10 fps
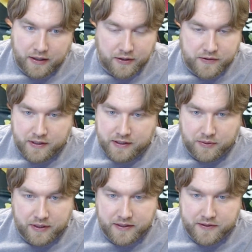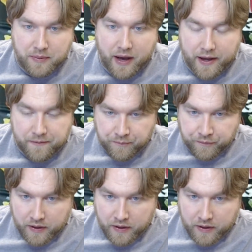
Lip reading: those things will hit the spot.